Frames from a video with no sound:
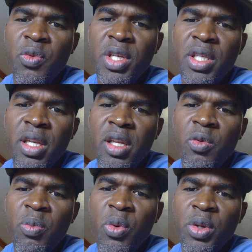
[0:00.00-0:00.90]
recently
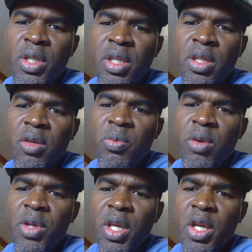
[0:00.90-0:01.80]
reported in the
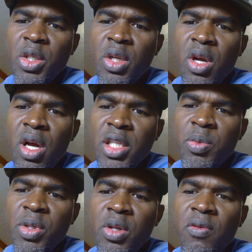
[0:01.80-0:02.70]
publication
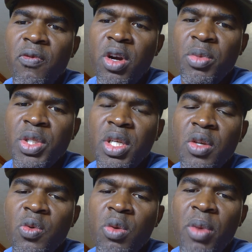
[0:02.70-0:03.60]
Hospital Pharmacy
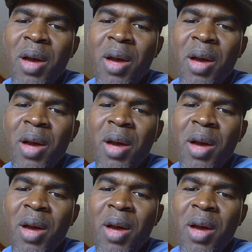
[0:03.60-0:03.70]
Europe,